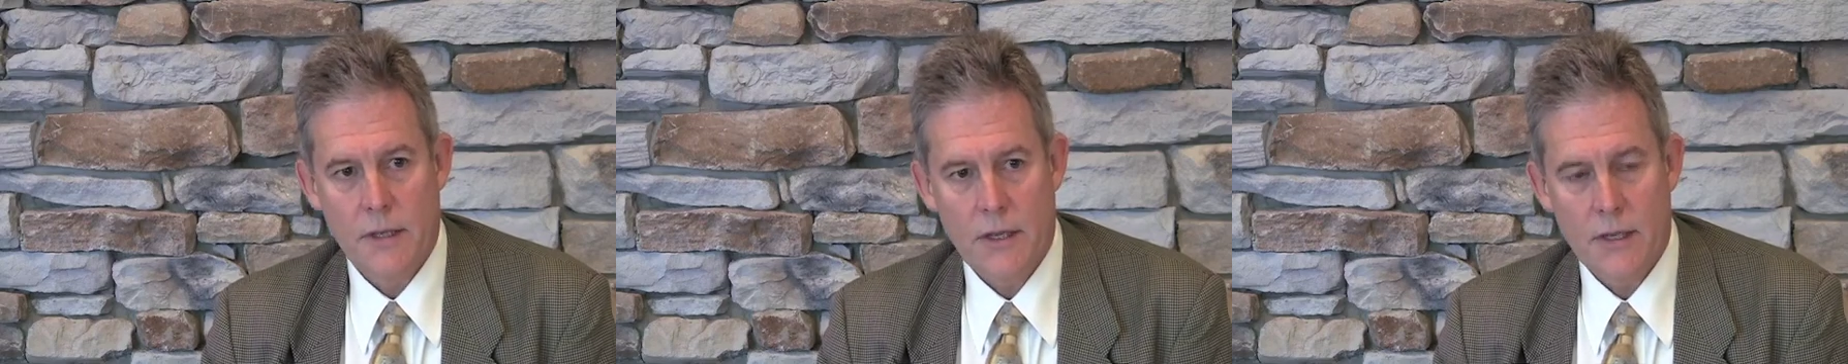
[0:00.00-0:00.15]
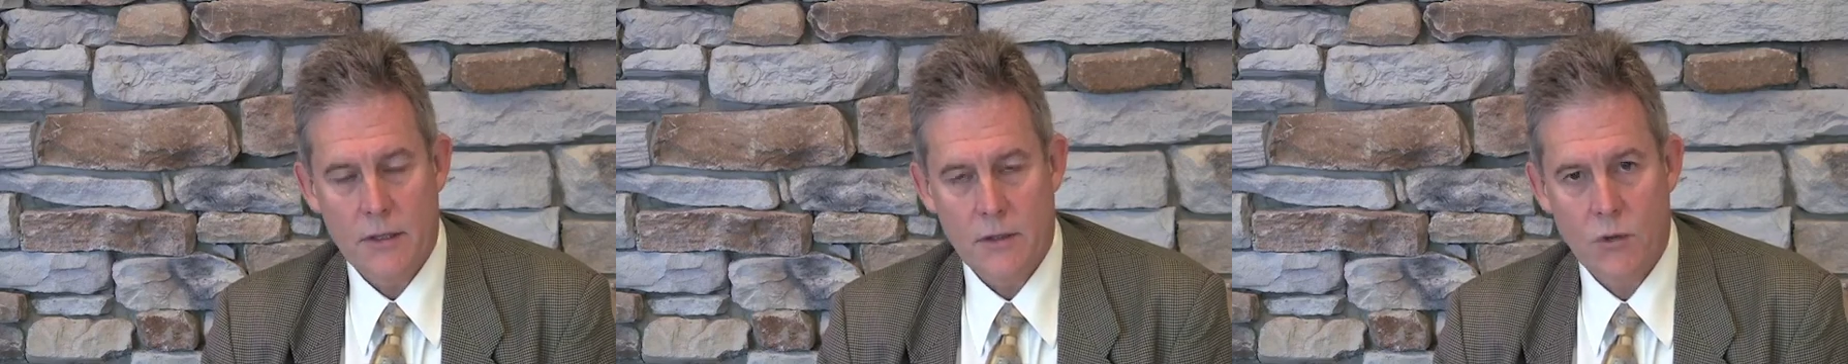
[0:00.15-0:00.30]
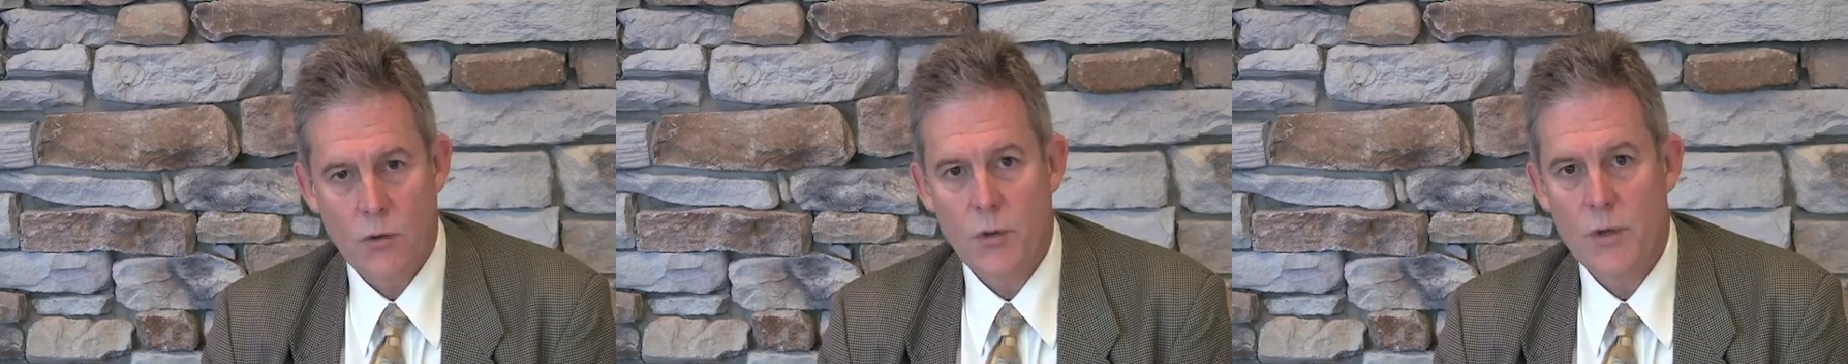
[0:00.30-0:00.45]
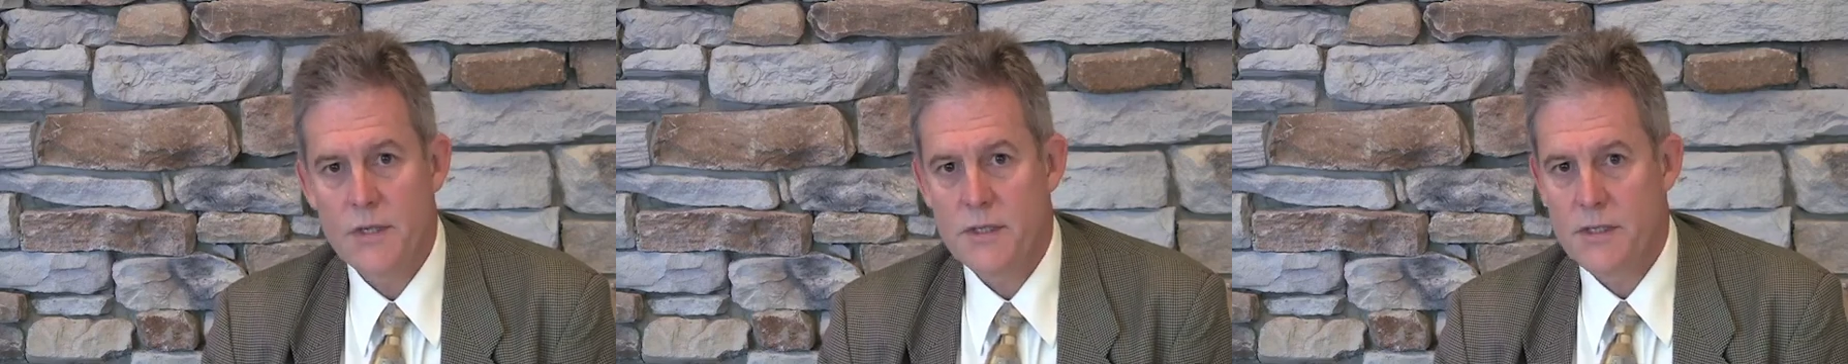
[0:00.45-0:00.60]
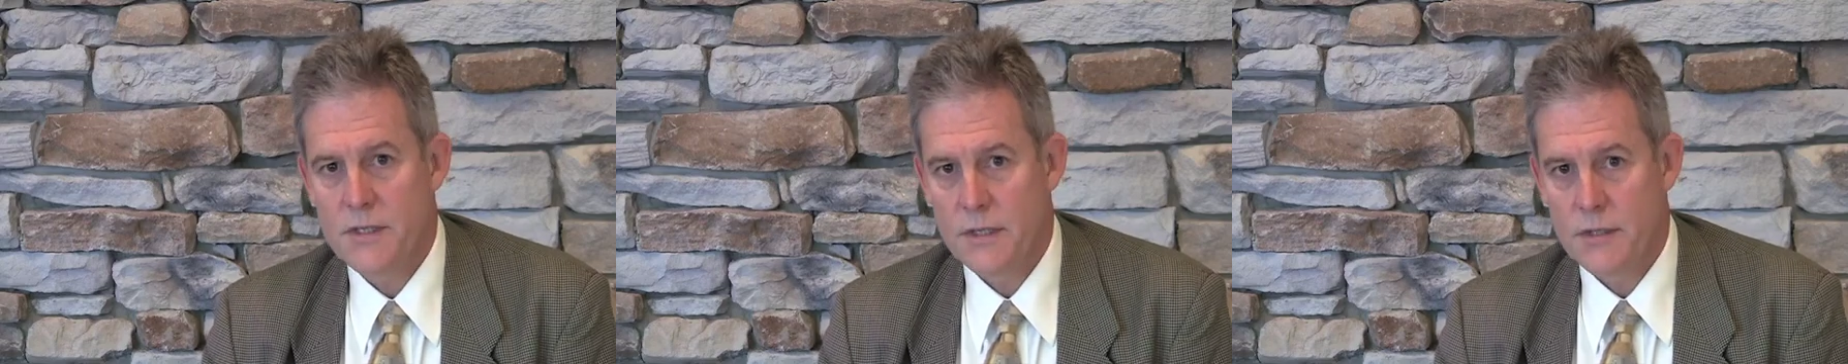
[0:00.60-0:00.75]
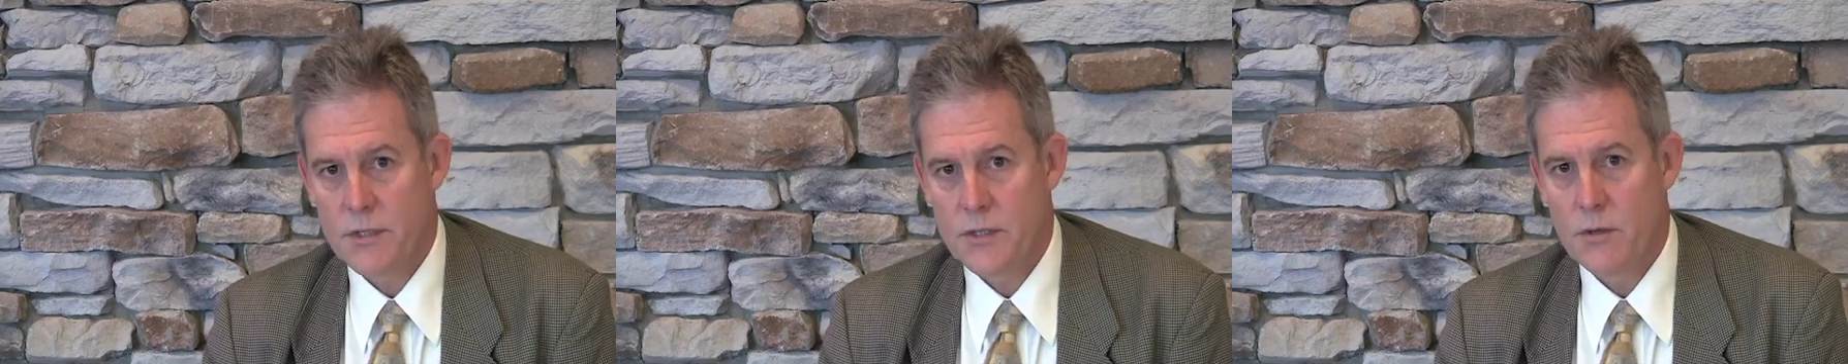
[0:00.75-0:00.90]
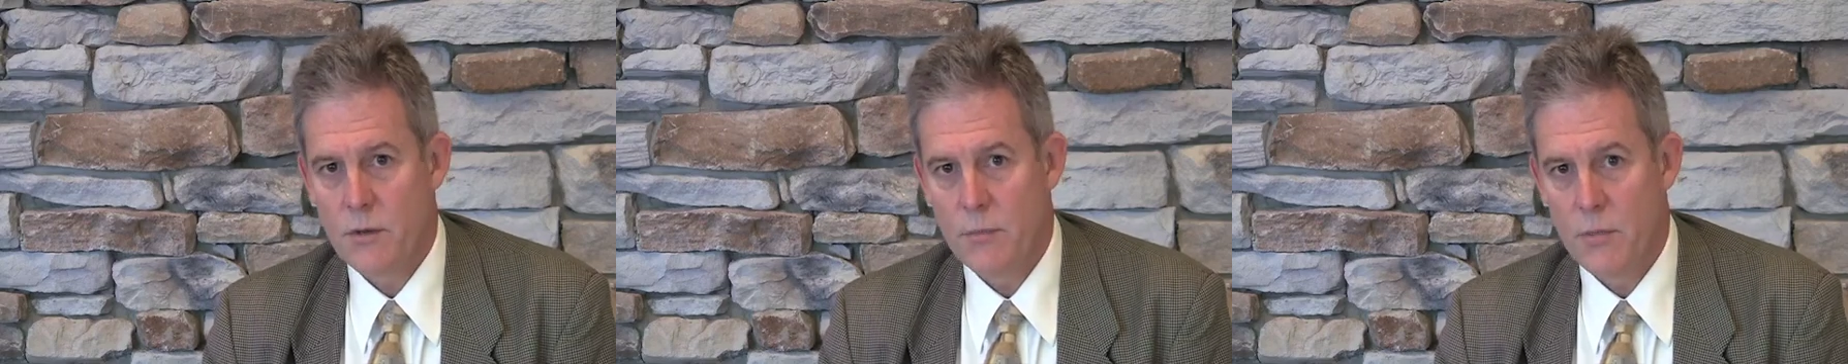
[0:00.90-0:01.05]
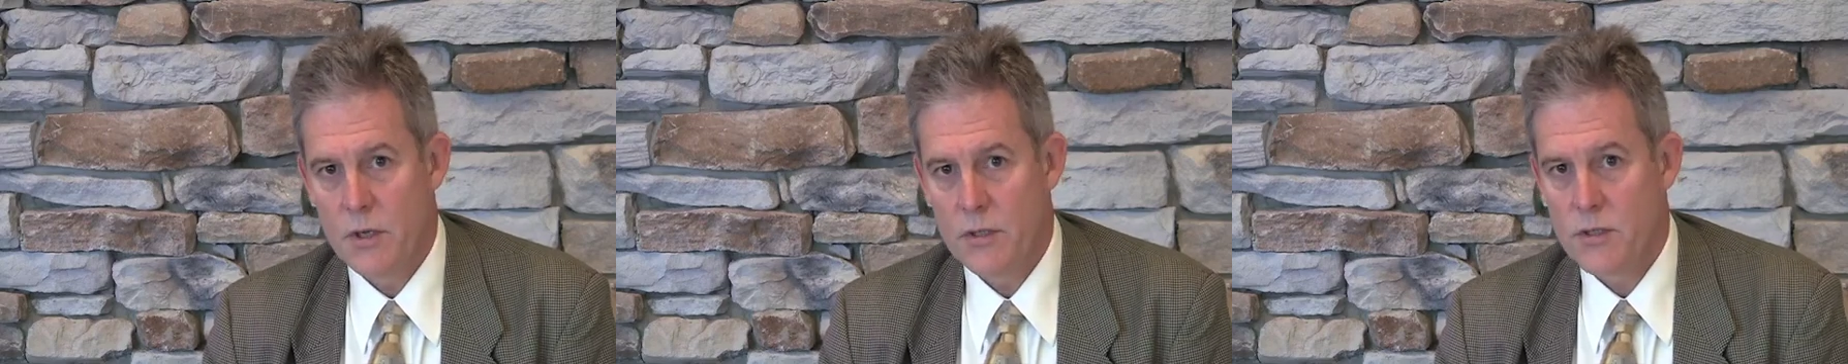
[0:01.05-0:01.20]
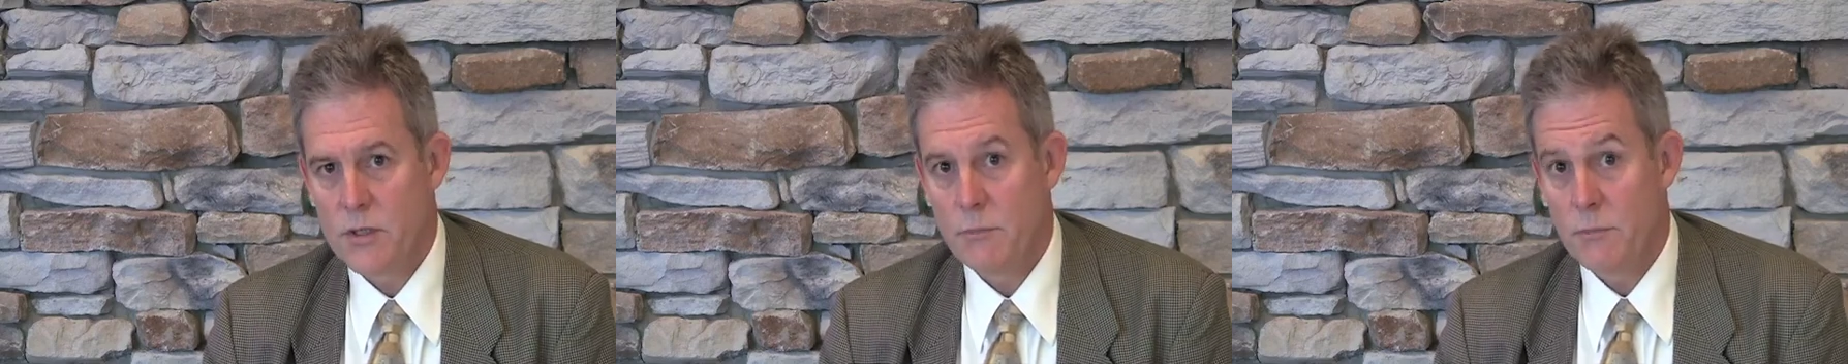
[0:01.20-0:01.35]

increasing so much